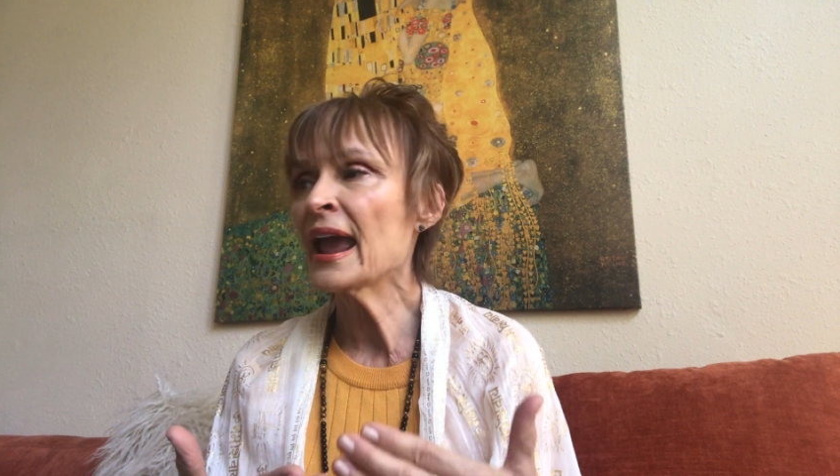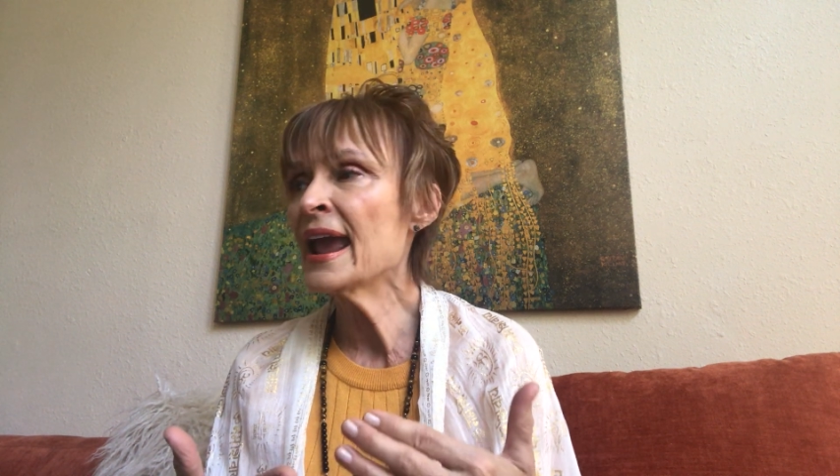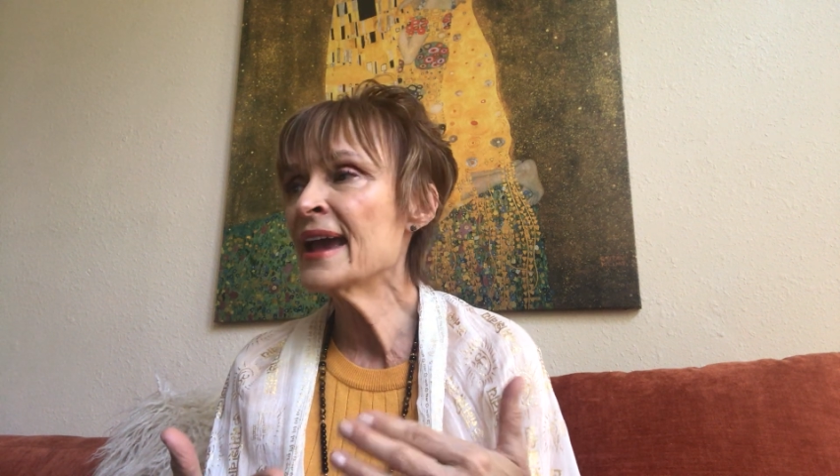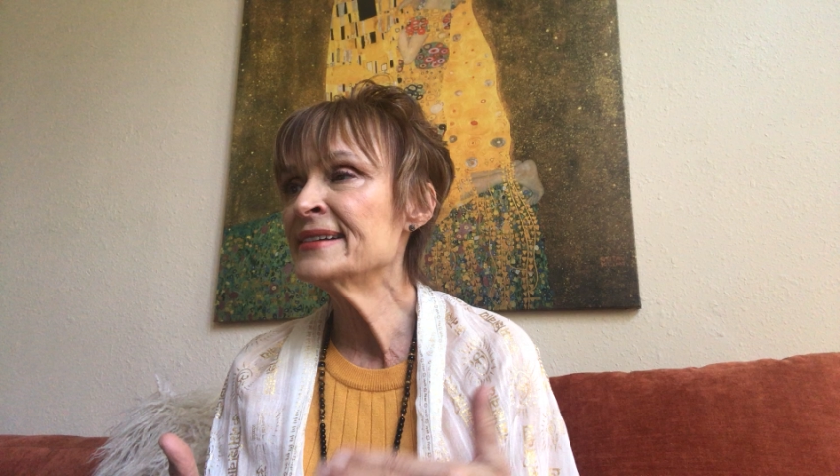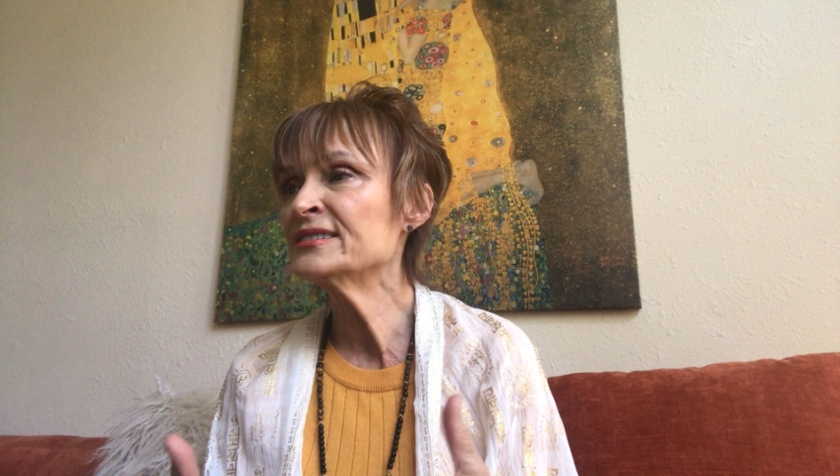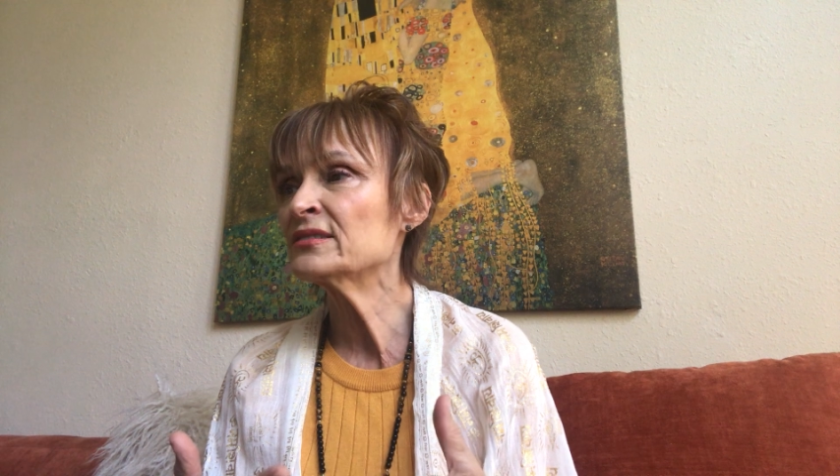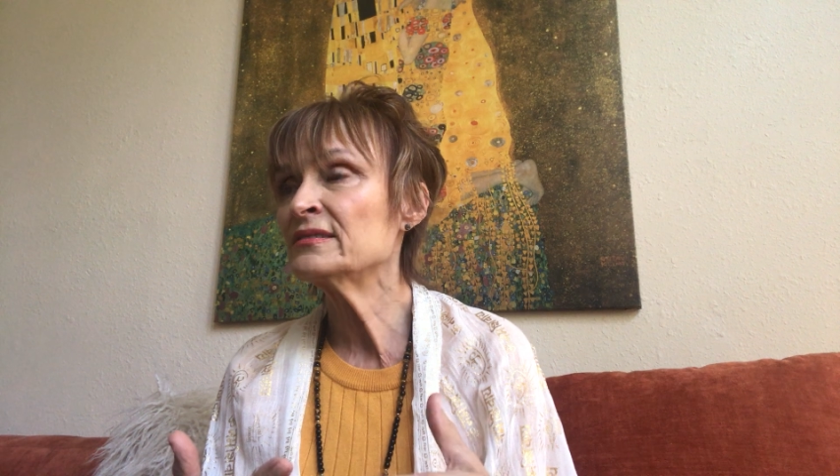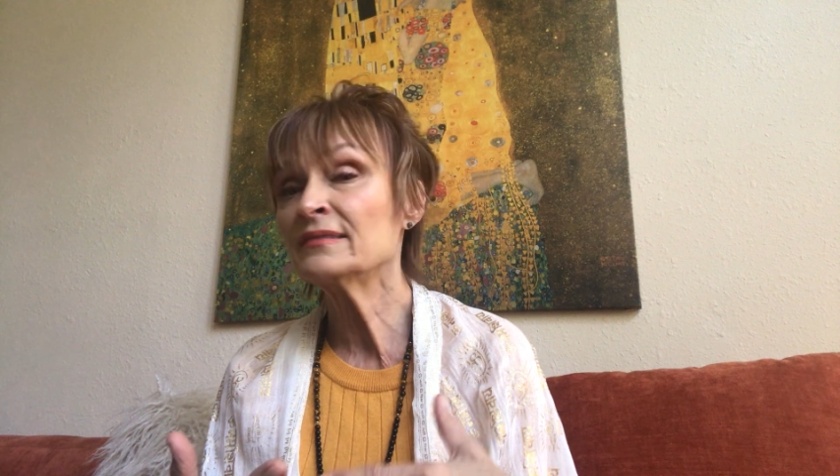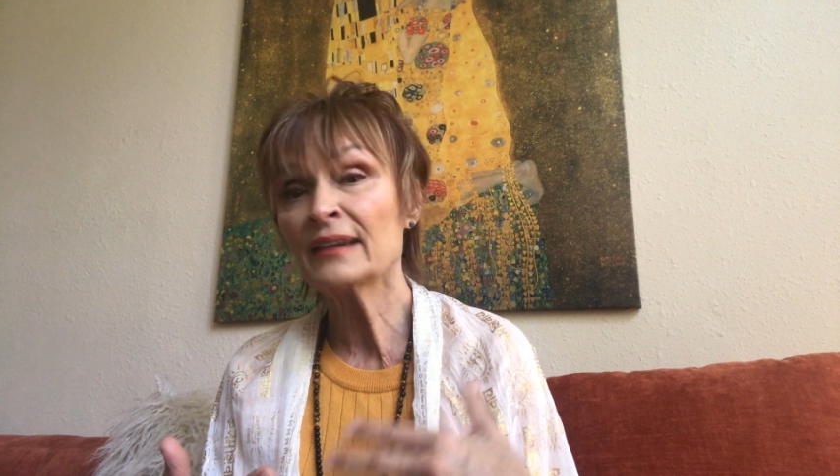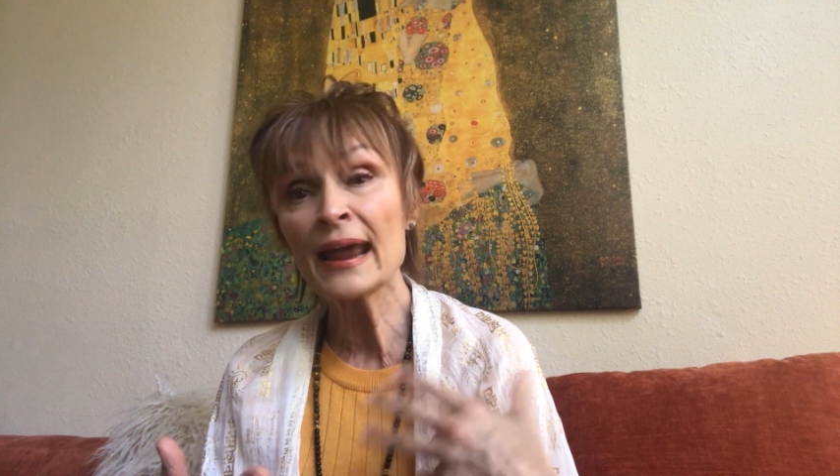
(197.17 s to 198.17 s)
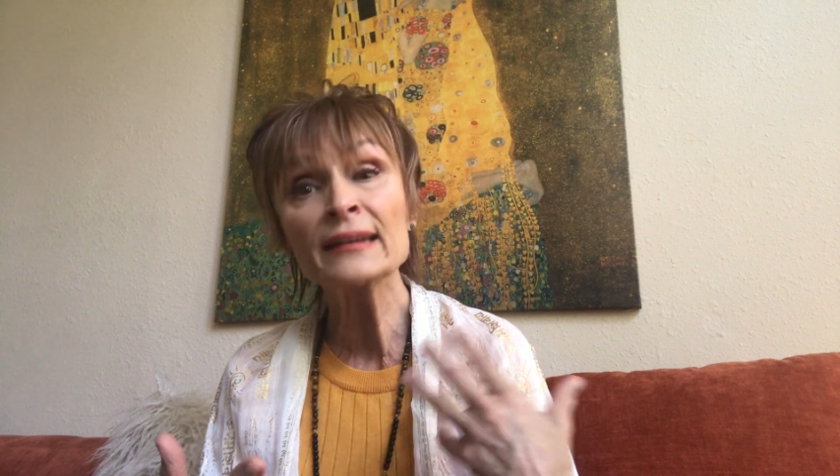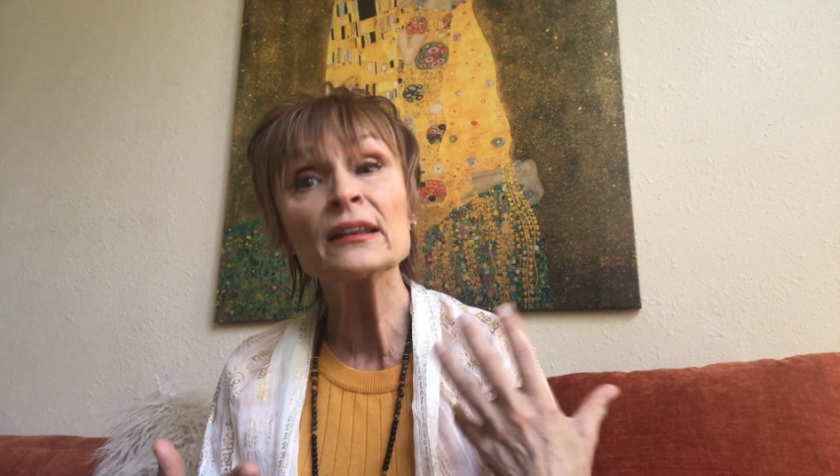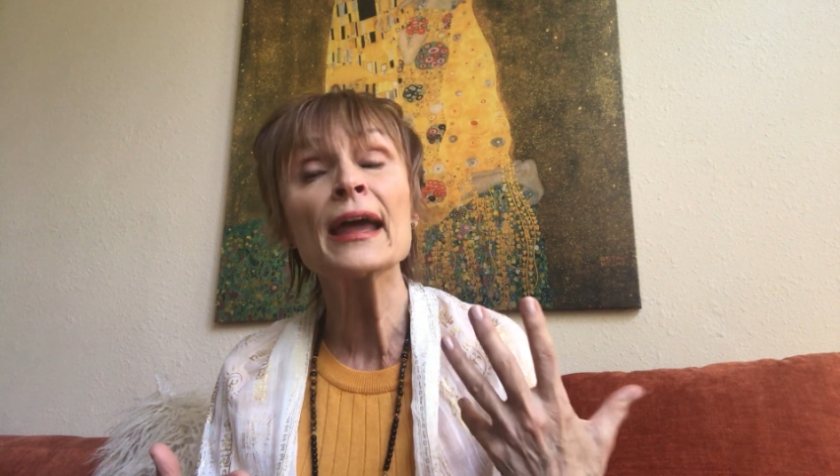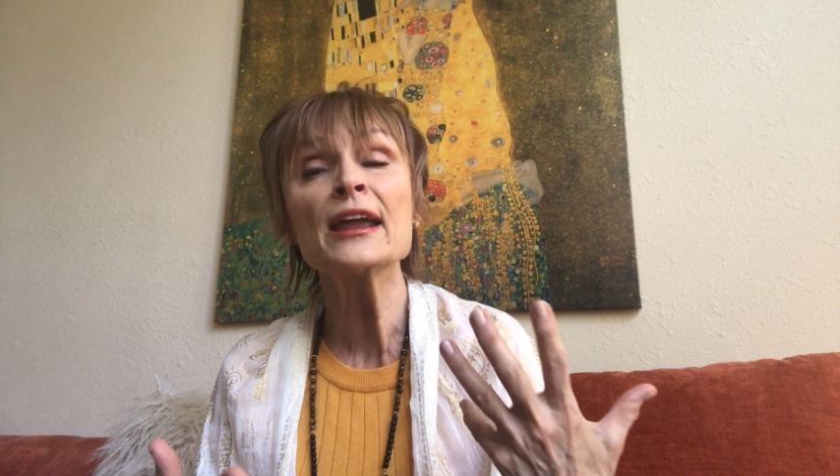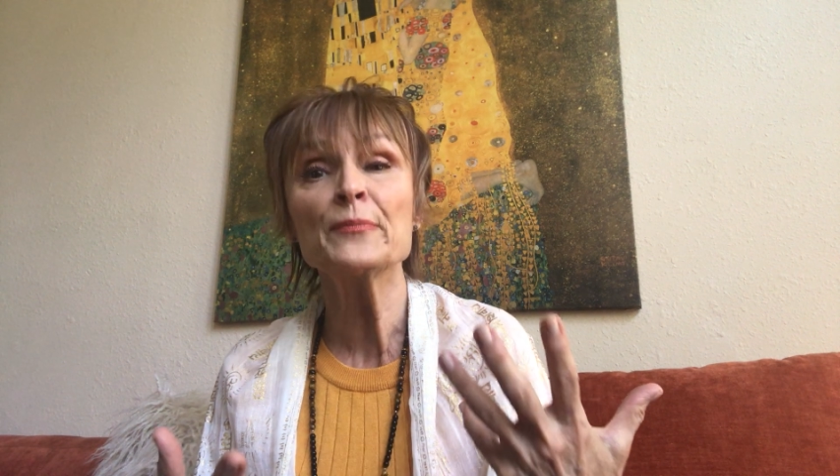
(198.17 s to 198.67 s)
and
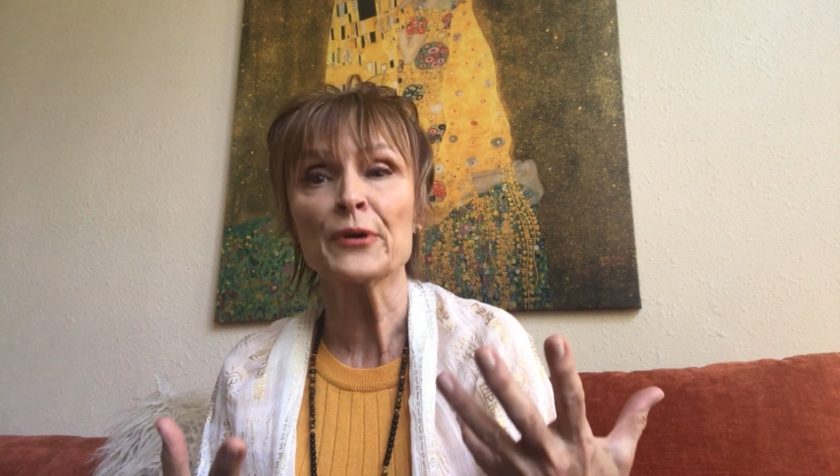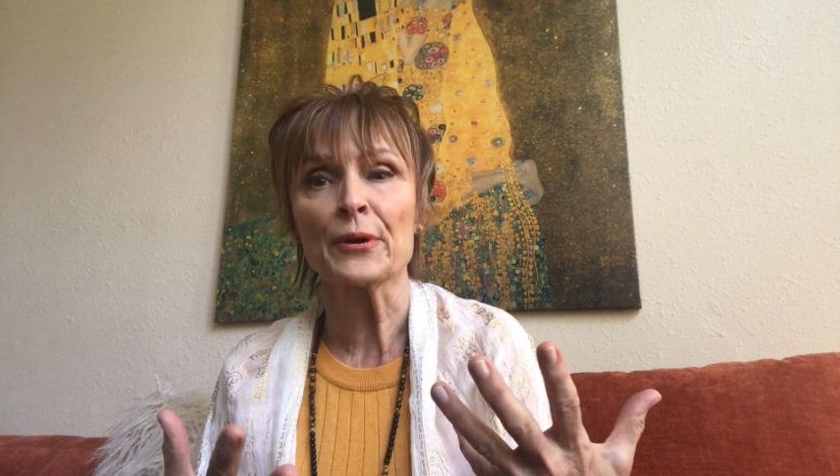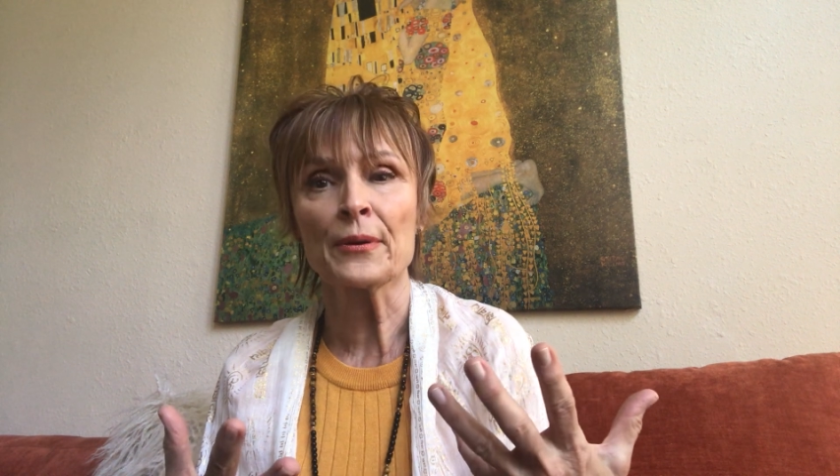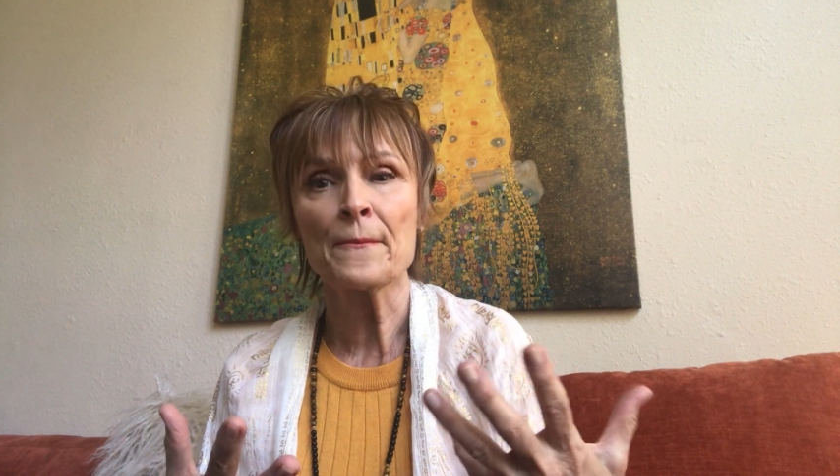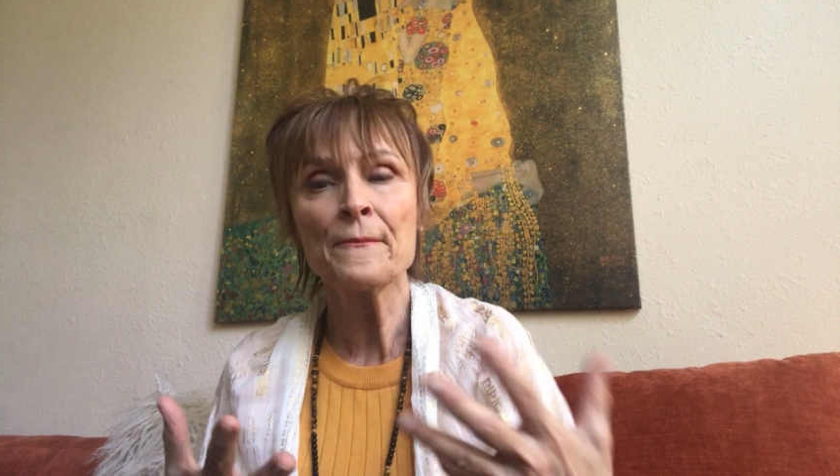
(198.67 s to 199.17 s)
labor,